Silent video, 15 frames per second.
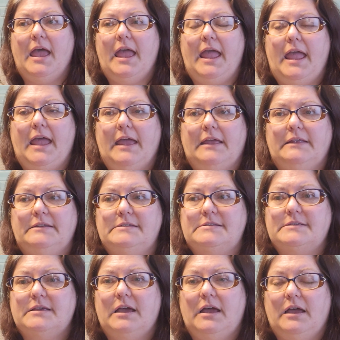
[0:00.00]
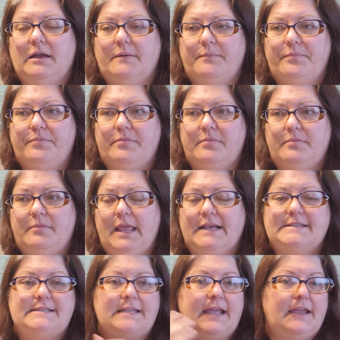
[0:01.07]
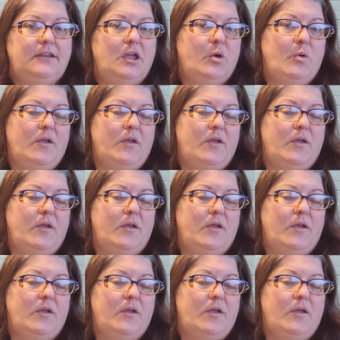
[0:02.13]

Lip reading: And next thing I know,